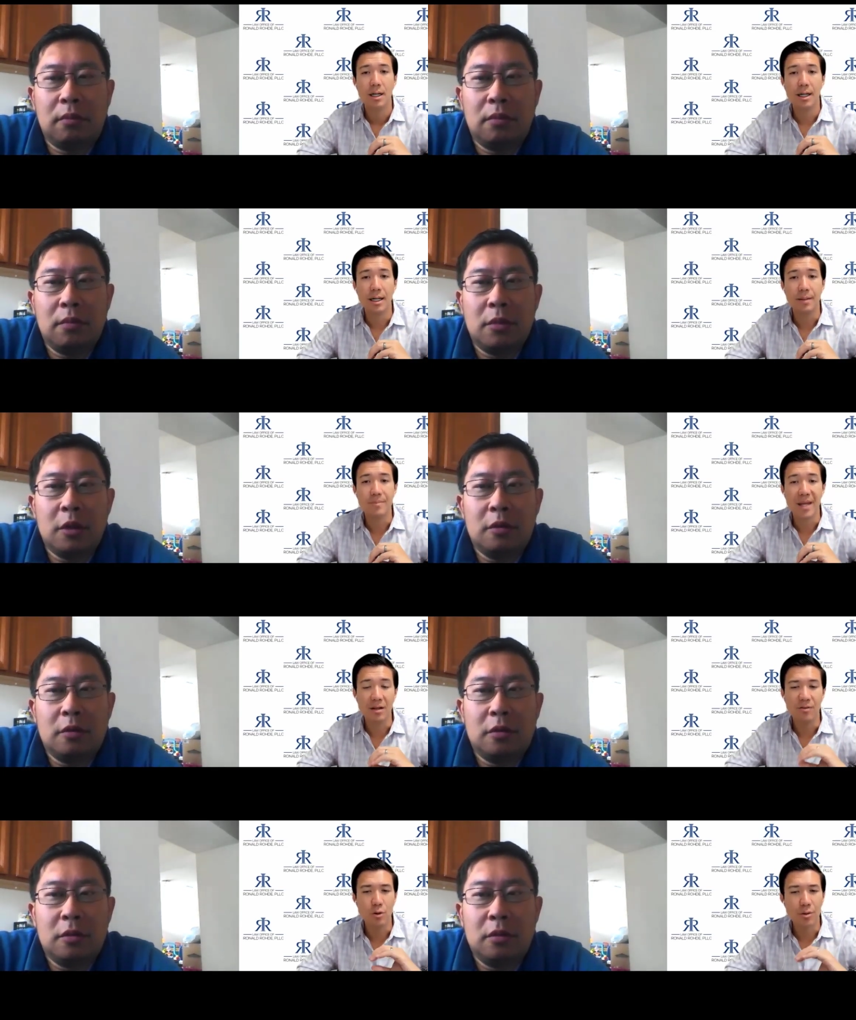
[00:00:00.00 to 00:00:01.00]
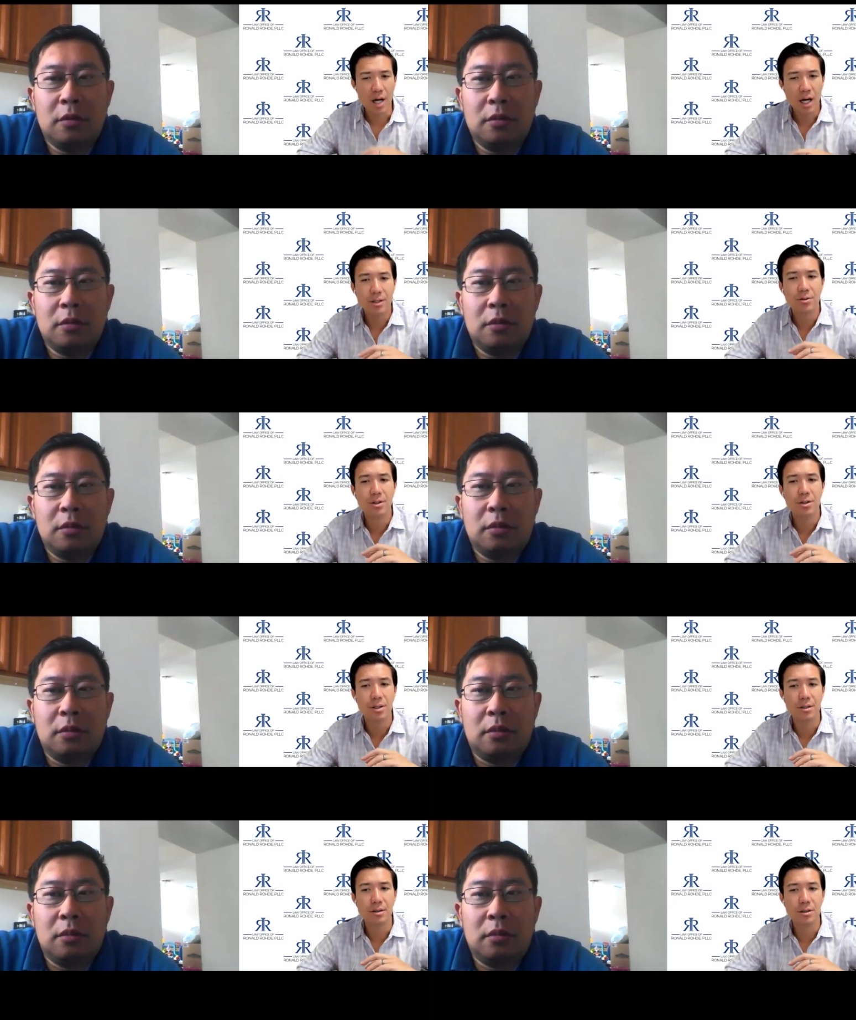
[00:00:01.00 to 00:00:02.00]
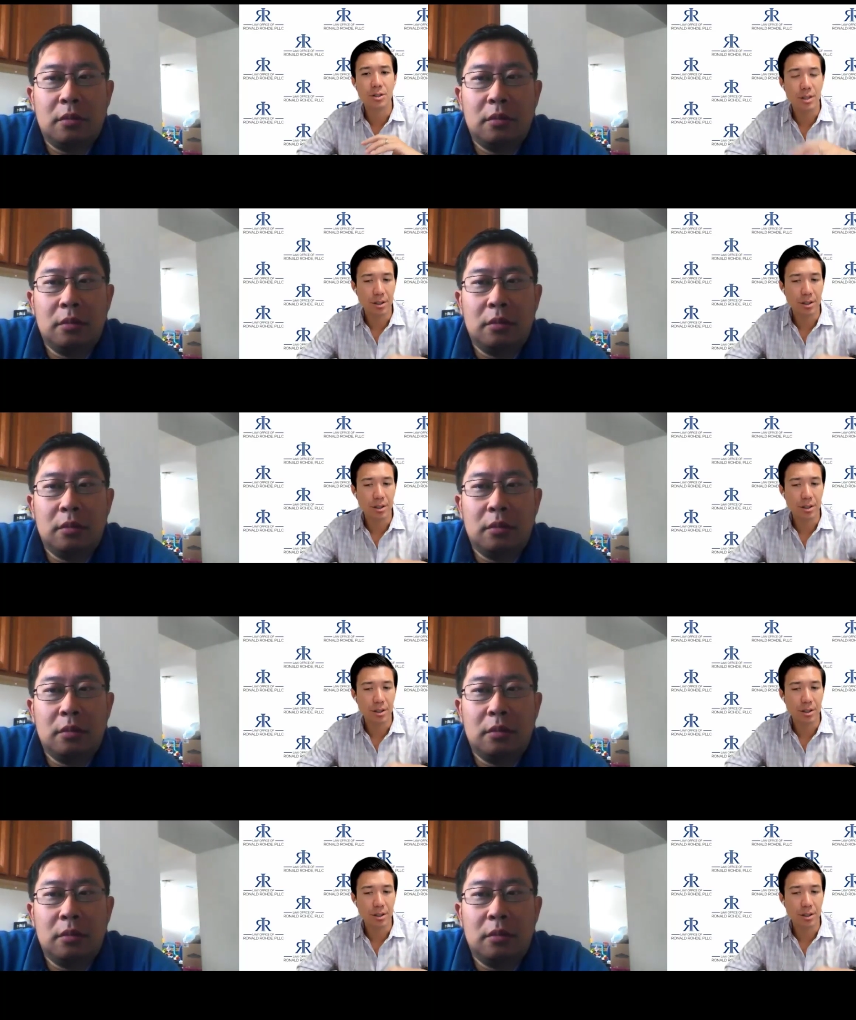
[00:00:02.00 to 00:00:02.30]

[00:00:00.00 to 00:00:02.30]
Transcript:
Speaker 1: um, and if you thought you could do